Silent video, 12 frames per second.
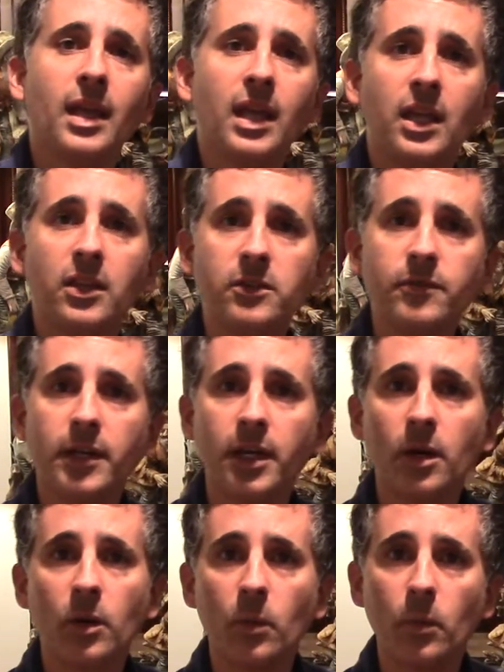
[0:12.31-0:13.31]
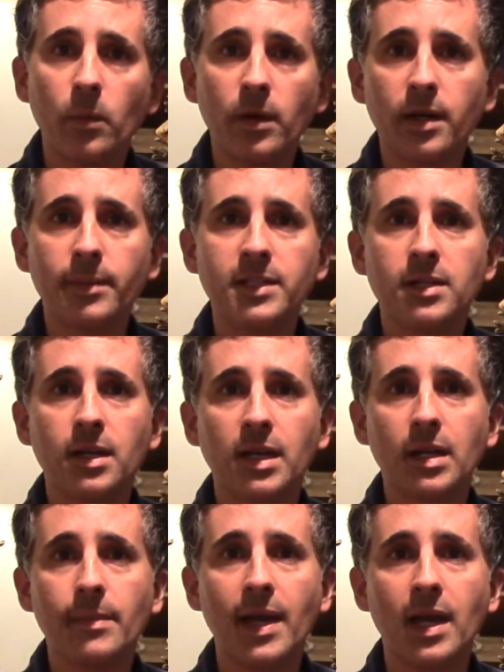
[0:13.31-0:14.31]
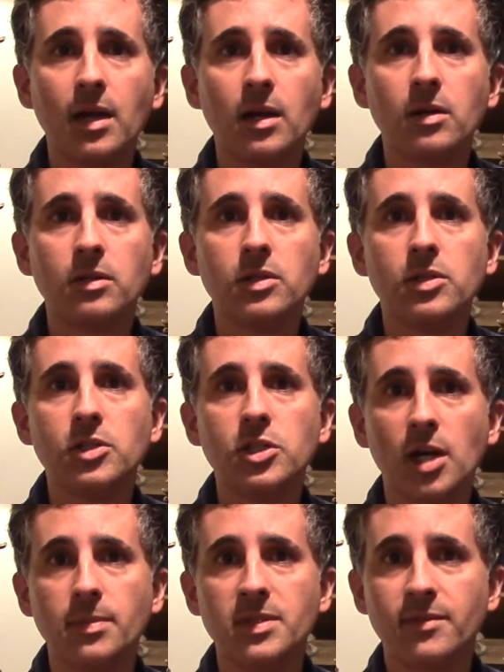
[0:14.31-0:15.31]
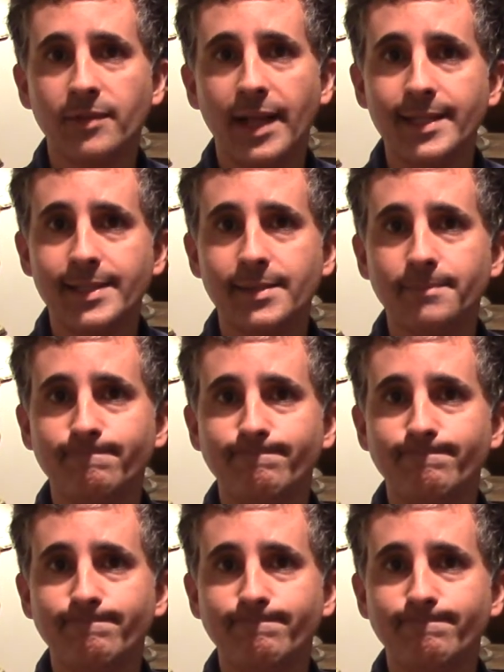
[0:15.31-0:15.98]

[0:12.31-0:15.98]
In this video, we're going to be talking about sharps and flats.